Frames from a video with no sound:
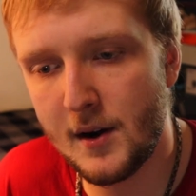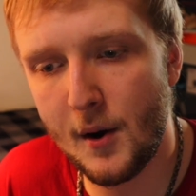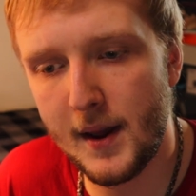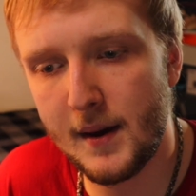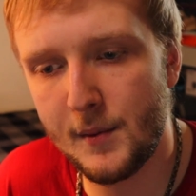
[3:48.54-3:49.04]
You
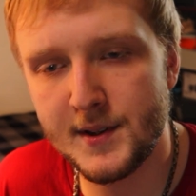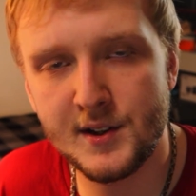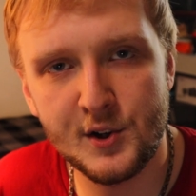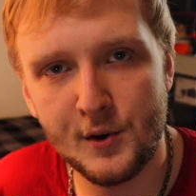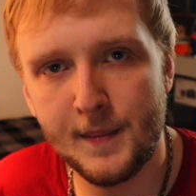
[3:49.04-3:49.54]
know, it
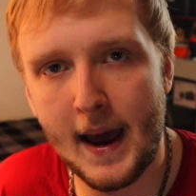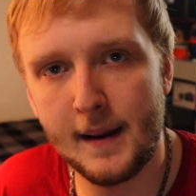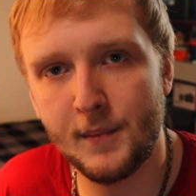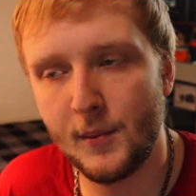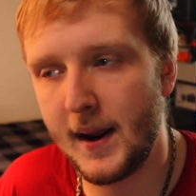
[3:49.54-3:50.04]
wasn't too
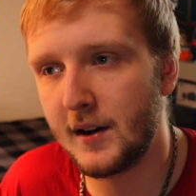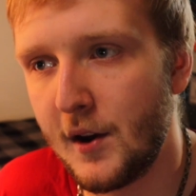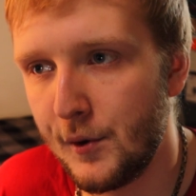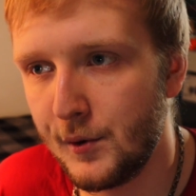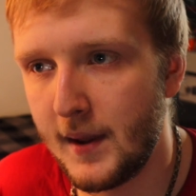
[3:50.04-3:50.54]
bad, but we had to
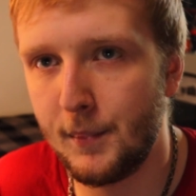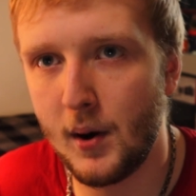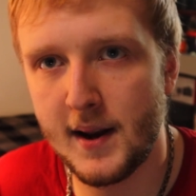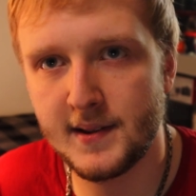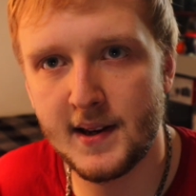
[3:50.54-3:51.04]
go through that
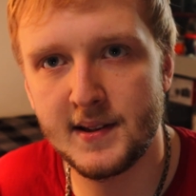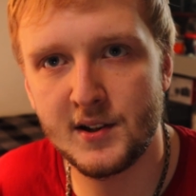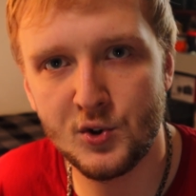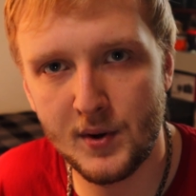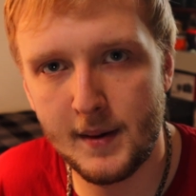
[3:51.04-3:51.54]
process.
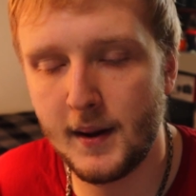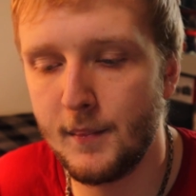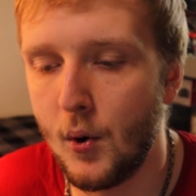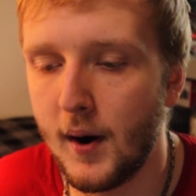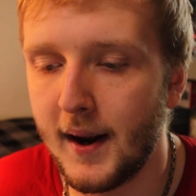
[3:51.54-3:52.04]
Extremely
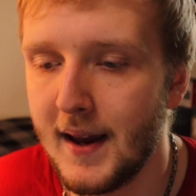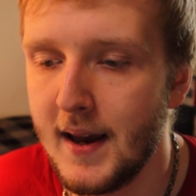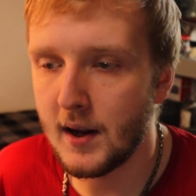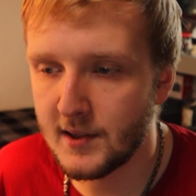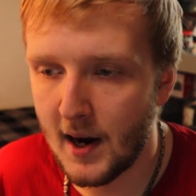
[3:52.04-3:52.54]
boring.
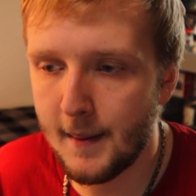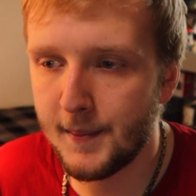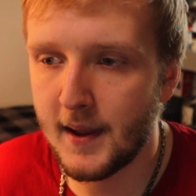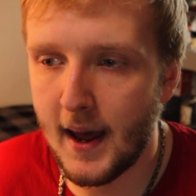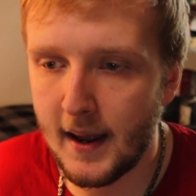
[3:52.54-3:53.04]
On top
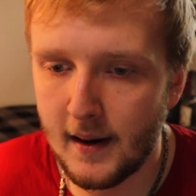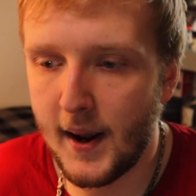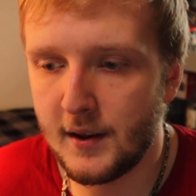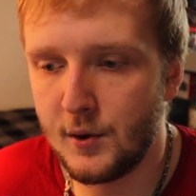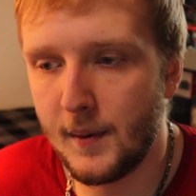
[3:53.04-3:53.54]
of that, we
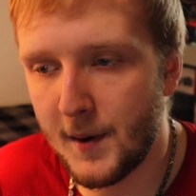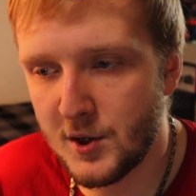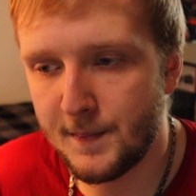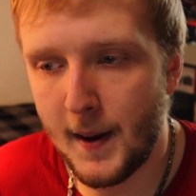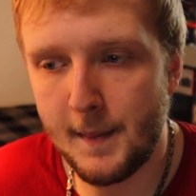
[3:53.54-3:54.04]
had to do a
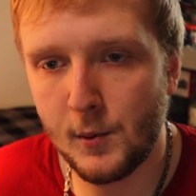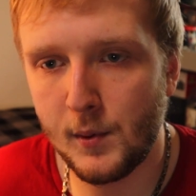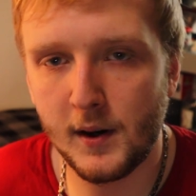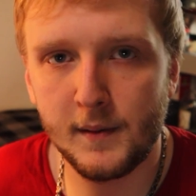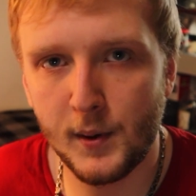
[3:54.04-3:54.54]
bunch of
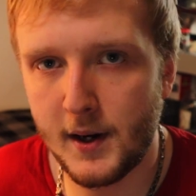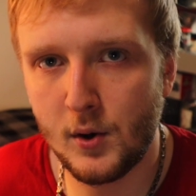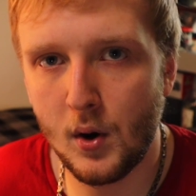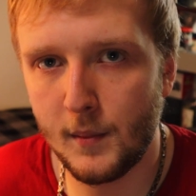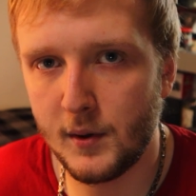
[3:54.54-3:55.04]
paperwork. Pretty
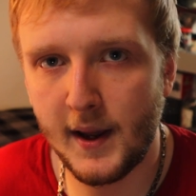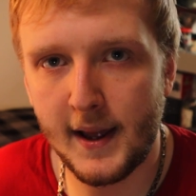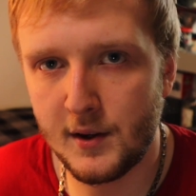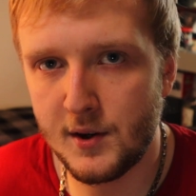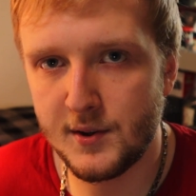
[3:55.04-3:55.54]
normal. You
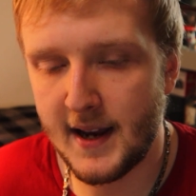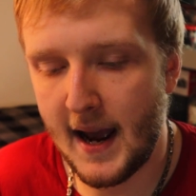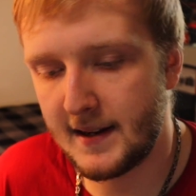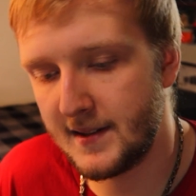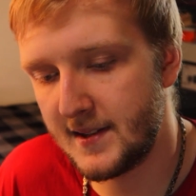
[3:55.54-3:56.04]
had to do your
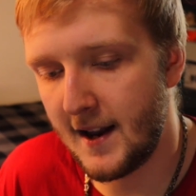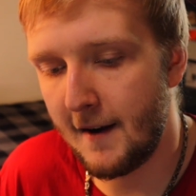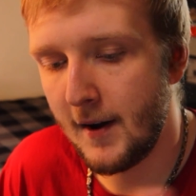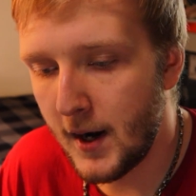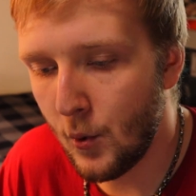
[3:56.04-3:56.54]
taxes
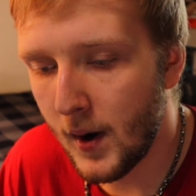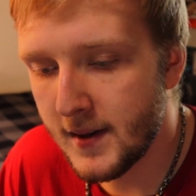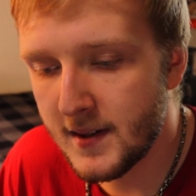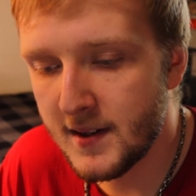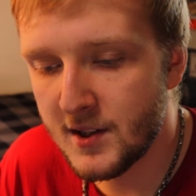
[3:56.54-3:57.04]
stuff. But it
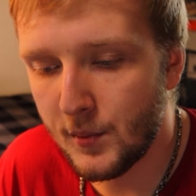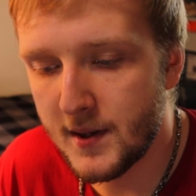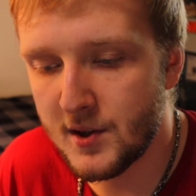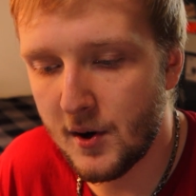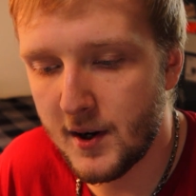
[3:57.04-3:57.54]
wasn't until we
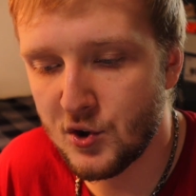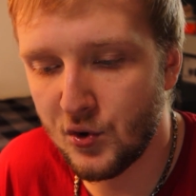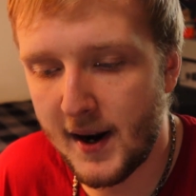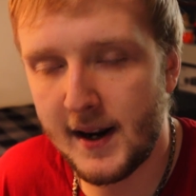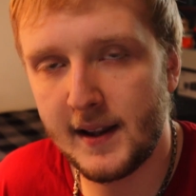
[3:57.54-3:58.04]
started
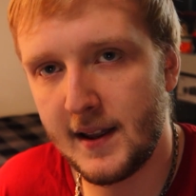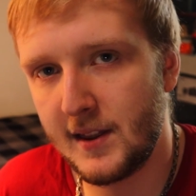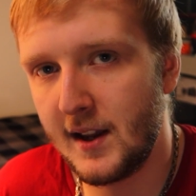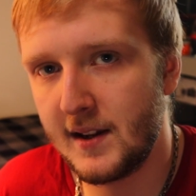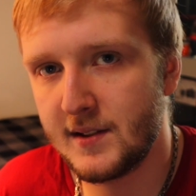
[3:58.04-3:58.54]
training that
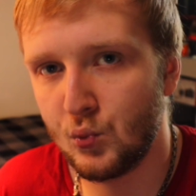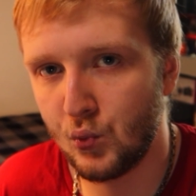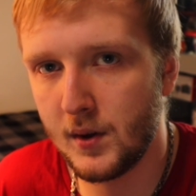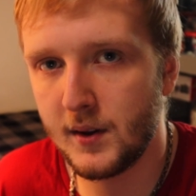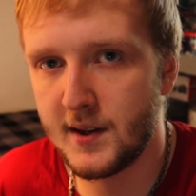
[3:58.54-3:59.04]
things
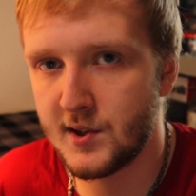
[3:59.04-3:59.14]
really